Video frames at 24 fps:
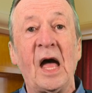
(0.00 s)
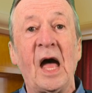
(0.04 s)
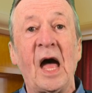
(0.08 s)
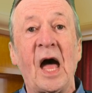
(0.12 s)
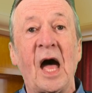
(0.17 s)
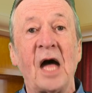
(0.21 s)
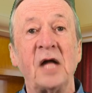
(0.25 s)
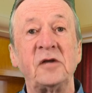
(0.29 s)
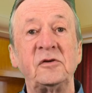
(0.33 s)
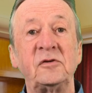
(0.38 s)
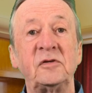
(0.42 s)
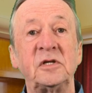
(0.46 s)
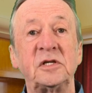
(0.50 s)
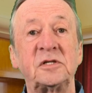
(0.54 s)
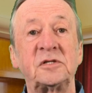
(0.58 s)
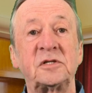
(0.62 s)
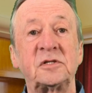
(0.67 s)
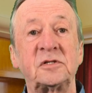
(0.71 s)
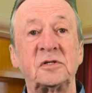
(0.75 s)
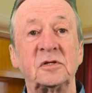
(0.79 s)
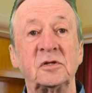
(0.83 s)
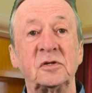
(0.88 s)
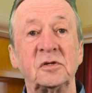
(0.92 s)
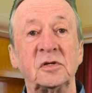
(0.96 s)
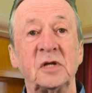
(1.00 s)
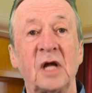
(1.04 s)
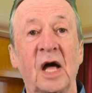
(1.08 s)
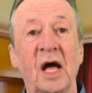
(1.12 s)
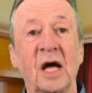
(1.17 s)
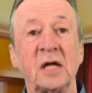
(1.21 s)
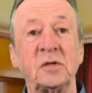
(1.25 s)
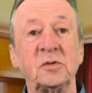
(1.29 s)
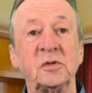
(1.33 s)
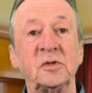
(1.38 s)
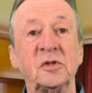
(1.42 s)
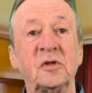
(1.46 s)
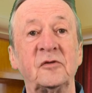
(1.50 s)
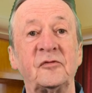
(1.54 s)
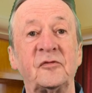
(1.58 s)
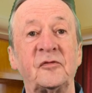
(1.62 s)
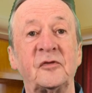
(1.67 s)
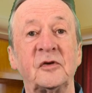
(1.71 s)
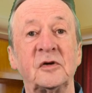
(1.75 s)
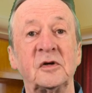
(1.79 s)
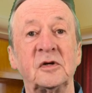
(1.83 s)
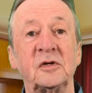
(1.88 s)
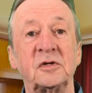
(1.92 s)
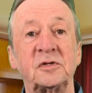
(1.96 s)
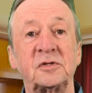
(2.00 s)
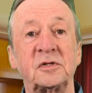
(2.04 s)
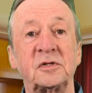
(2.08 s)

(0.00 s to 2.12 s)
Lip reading: Henry's son, Edward I,